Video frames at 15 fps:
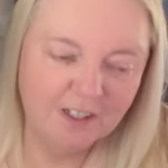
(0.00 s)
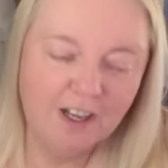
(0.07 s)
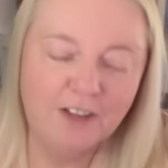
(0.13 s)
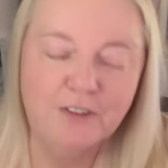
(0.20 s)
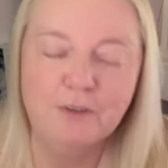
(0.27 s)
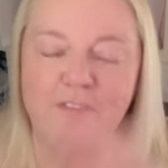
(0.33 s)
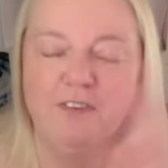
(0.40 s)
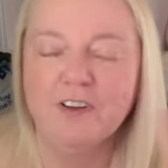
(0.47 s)
I
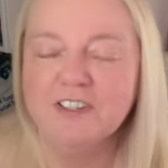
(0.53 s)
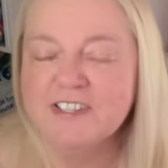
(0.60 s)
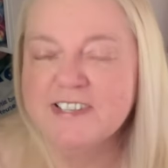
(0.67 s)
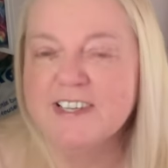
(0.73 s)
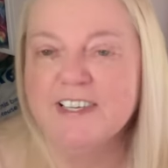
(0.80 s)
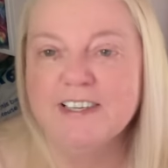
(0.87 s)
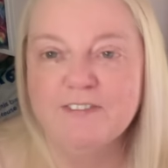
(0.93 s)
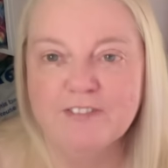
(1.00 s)
thought if I just
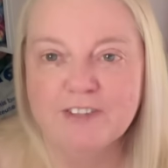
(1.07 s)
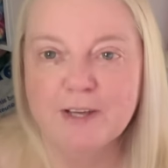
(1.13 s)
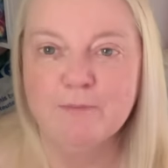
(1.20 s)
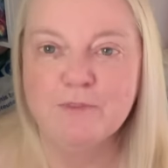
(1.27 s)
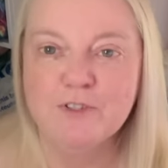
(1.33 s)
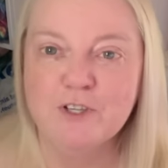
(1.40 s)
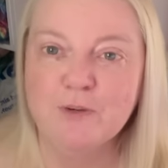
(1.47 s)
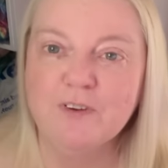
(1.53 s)
leave
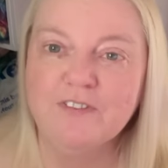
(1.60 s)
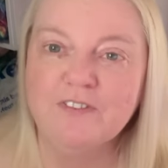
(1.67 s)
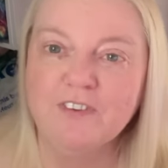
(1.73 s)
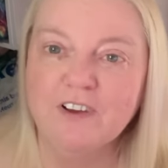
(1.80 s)
them to, if I,